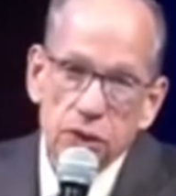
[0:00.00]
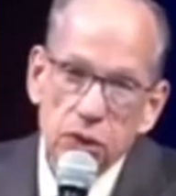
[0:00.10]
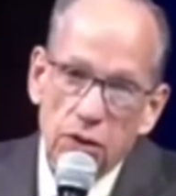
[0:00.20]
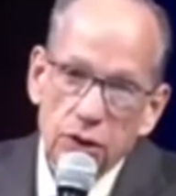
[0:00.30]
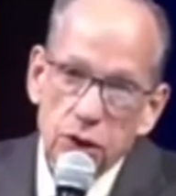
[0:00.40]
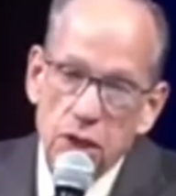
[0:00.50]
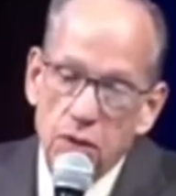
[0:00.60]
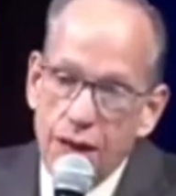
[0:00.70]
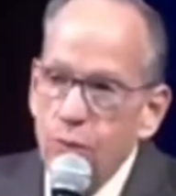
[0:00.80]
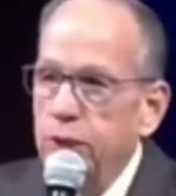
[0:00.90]
in
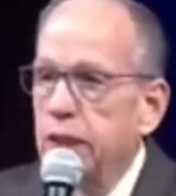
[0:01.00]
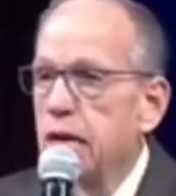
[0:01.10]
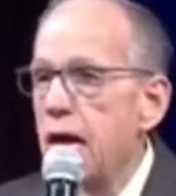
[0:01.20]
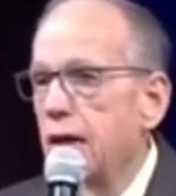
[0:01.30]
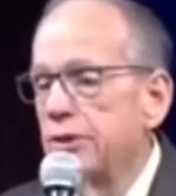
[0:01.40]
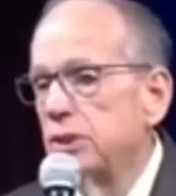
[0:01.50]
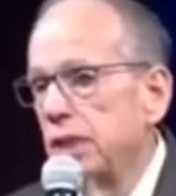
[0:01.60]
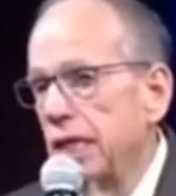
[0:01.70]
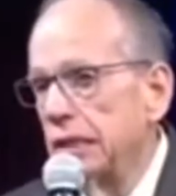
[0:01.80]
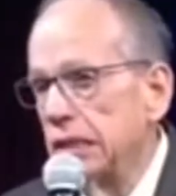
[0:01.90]
1971. I
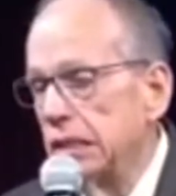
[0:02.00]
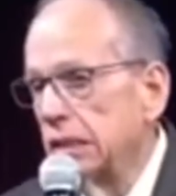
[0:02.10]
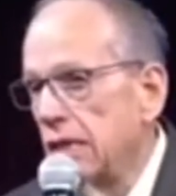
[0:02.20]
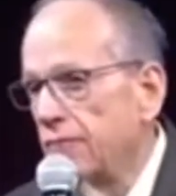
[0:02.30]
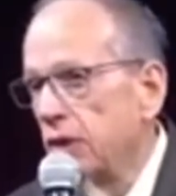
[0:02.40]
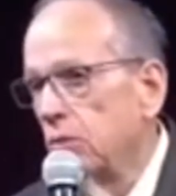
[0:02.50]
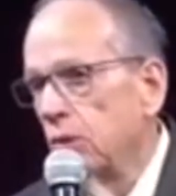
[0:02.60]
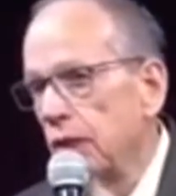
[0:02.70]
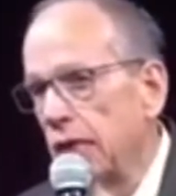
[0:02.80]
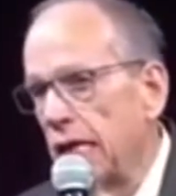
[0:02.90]
left and went to
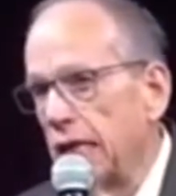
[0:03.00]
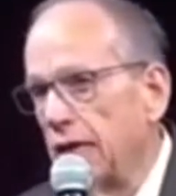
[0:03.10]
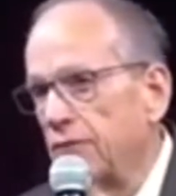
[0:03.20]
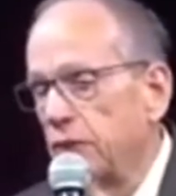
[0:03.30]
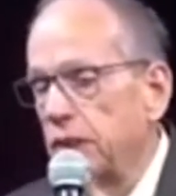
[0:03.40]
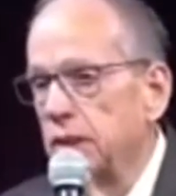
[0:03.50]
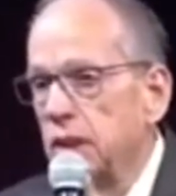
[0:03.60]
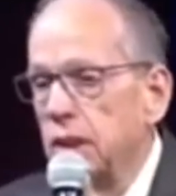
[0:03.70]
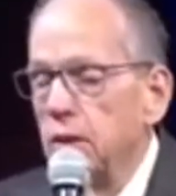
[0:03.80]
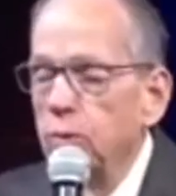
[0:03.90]
Minnesota in
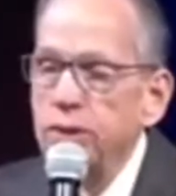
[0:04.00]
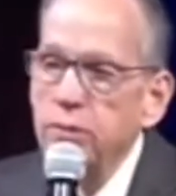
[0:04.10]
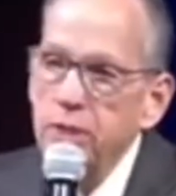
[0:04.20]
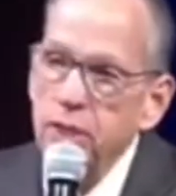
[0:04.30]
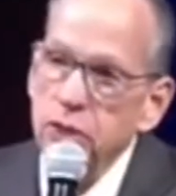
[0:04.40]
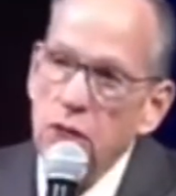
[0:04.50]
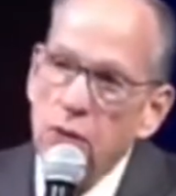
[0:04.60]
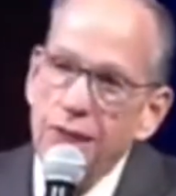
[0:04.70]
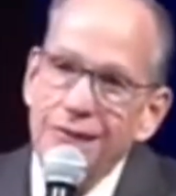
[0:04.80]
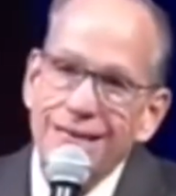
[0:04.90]
1972. Columbus,